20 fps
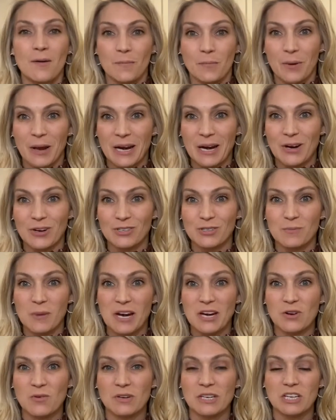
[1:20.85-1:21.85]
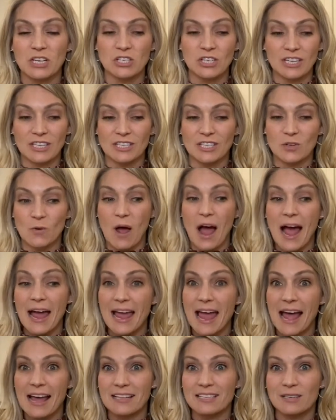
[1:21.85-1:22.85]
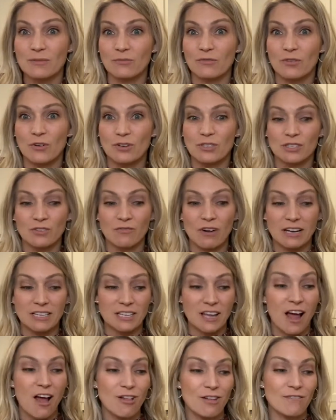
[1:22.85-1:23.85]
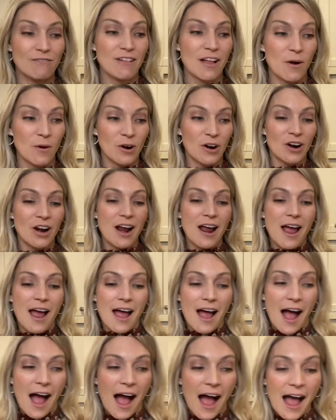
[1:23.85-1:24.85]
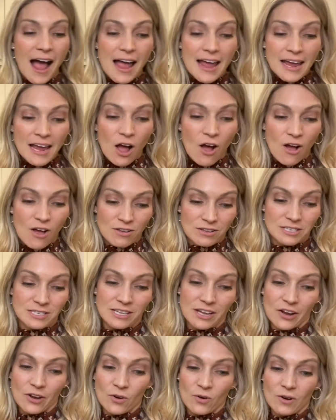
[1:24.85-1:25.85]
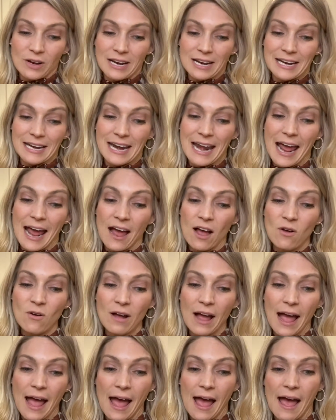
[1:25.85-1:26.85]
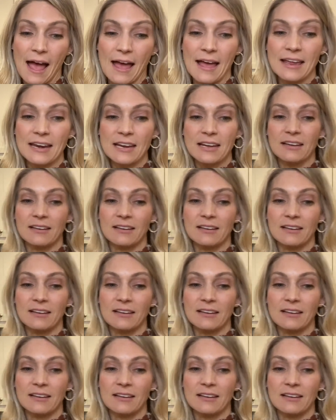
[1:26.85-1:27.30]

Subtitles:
But here's my new addition. So I add some frozen rice cauliflower. I also now add